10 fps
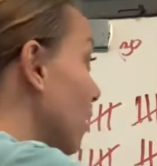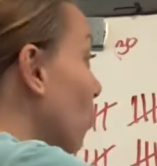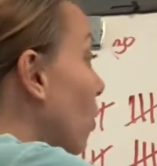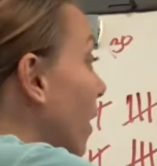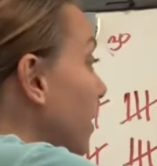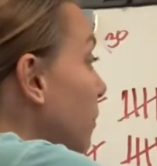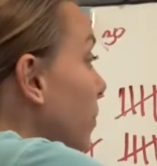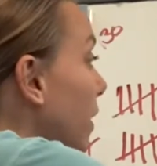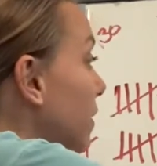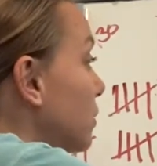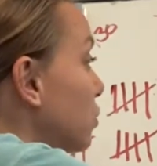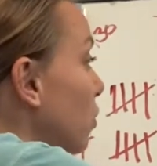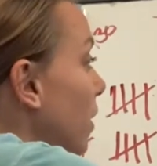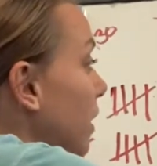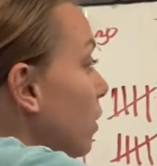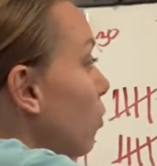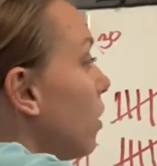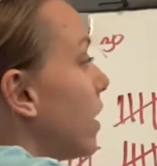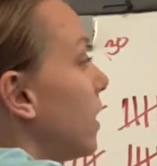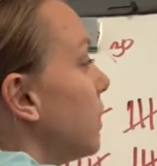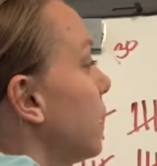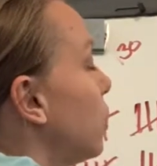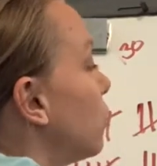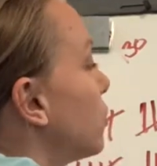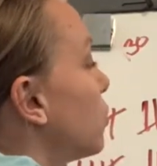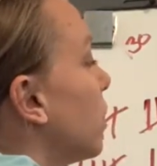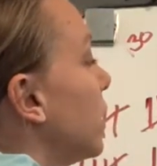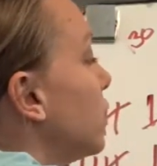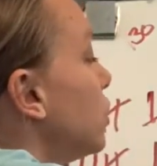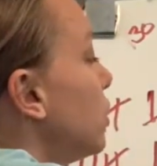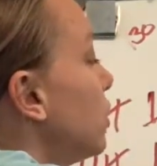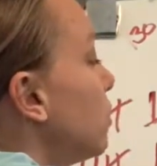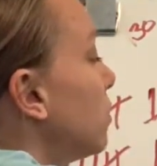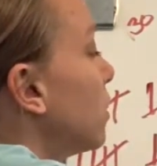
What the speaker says: 1 plus 21 equals 22.